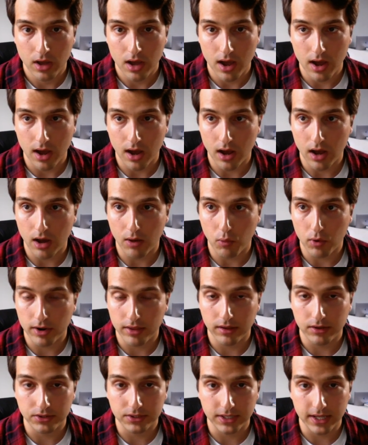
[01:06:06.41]
Uh, one of
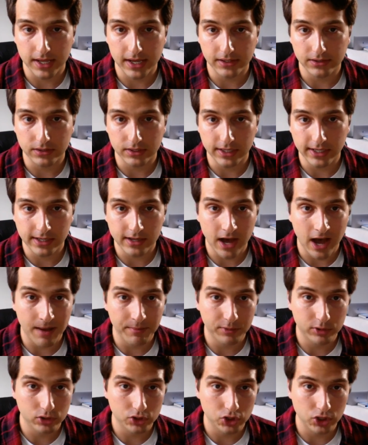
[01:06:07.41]
those things is
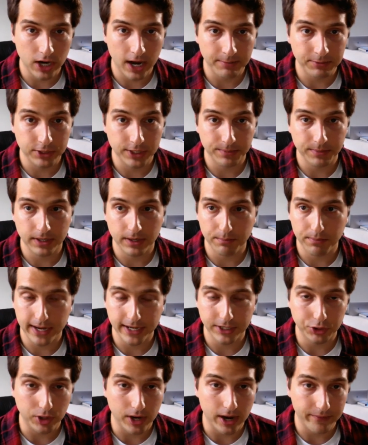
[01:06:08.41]
e-commerce, drop shipping, and paid
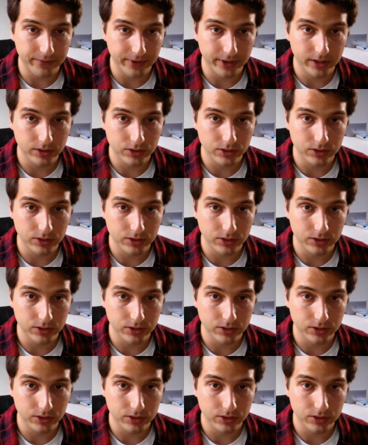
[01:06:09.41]
traffic.